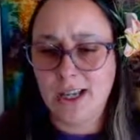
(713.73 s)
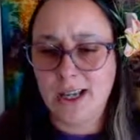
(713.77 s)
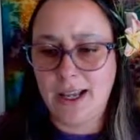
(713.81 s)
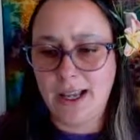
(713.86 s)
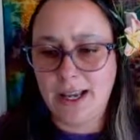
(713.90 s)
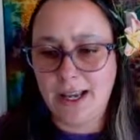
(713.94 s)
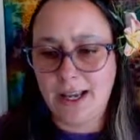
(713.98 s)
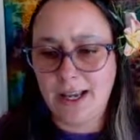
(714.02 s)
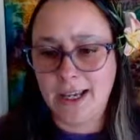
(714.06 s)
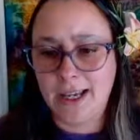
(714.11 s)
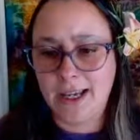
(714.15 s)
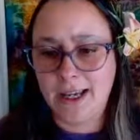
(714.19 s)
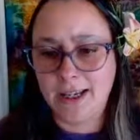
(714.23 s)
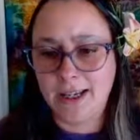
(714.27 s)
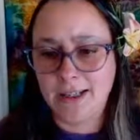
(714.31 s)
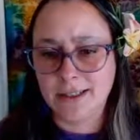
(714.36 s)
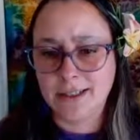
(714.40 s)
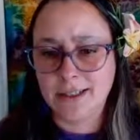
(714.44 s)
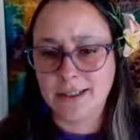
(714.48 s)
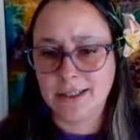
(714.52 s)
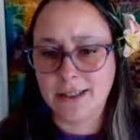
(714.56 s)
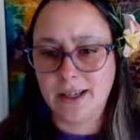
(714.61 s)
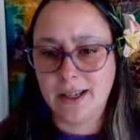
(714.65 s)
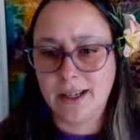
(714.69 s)

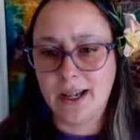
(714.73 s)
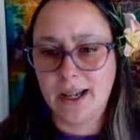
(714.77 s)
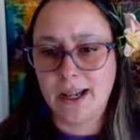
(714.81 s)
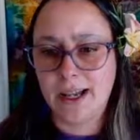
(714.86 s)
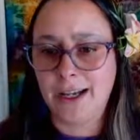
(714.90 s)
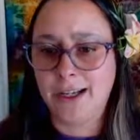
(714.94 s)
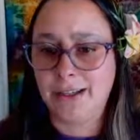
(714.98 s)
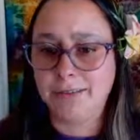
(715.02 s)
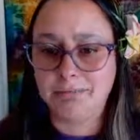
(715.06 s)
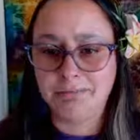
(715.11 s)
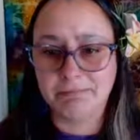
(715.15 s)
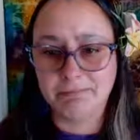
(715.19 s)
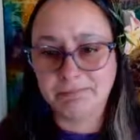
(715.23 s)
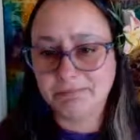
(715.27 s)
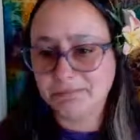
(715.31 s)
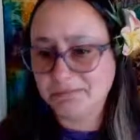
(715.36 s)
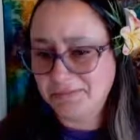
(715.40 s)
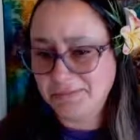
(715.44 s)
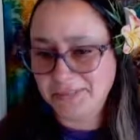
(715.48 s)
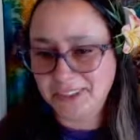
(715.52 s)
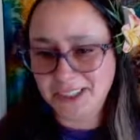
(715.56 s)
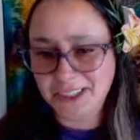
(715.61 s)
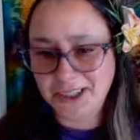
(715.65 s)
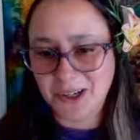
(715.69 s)
And,
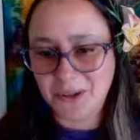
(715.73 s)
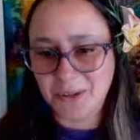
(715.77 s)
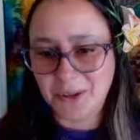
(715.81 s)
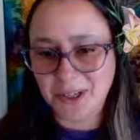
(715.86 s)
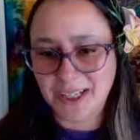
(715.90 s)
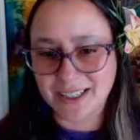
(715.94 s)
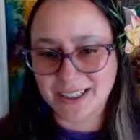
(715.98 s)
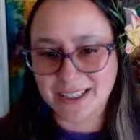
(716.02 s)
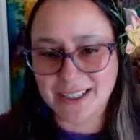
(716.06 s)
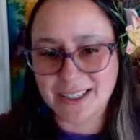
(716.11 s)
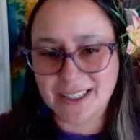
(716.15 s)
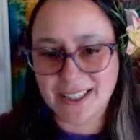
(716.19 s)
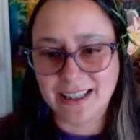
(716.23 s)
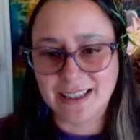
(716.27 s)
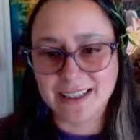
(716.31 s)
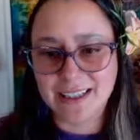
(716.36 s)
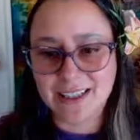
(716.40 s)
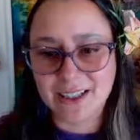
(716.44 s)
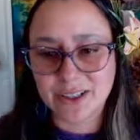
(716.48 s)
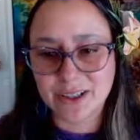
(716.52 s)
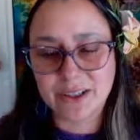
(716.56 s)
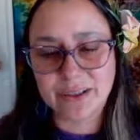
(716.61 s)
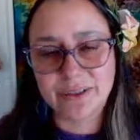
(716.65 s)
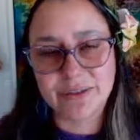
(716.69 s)
we got to see this
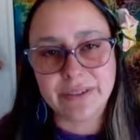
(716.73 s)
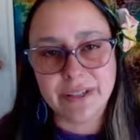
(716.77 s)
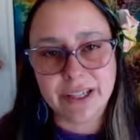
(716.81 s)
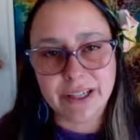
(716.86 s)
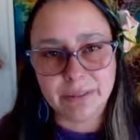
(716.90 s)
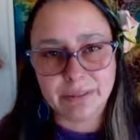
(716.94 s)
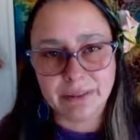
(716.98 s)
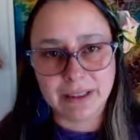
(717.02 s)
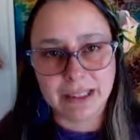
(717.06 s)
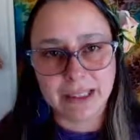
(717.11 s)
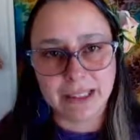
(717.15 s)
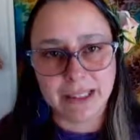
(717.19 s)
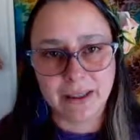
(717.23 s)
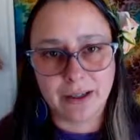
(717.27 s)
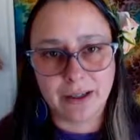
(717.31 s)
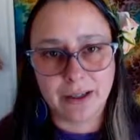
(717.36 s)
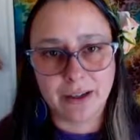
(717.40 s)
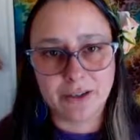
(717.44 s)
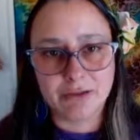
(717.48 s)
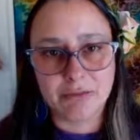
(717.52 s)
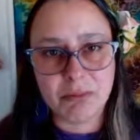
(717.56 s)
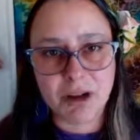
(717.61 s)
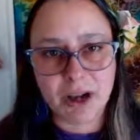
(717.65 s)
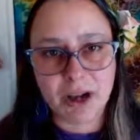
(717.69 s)
little family
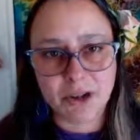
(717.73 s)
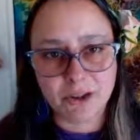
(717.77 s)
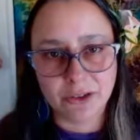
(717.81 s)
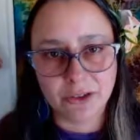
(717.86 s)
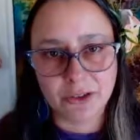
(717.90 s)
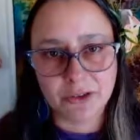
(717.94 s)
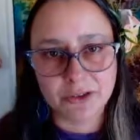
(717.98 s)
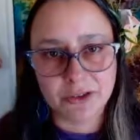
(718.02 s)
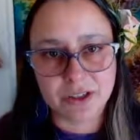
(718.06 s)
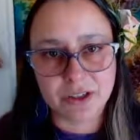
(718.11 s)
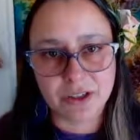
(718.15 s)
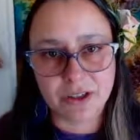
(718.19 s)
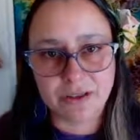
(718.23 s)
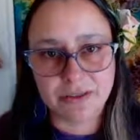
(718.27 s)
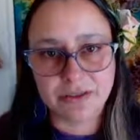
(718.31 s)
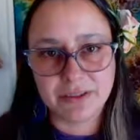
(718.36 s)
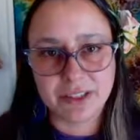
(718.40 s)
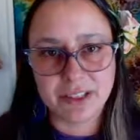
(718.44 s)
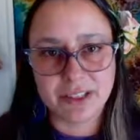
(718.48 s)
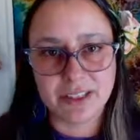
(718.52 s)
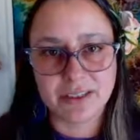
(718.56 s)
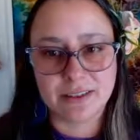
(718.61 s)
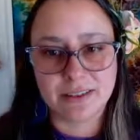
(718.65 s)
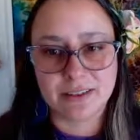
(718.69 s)
of bottlenose
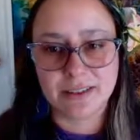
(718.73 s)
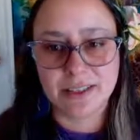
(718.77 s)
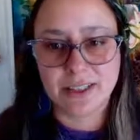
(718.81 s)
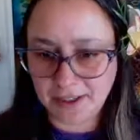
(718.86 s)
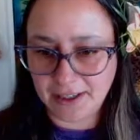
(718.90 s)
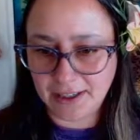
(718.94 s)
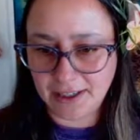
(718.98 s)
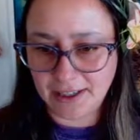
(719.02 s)
dolphins.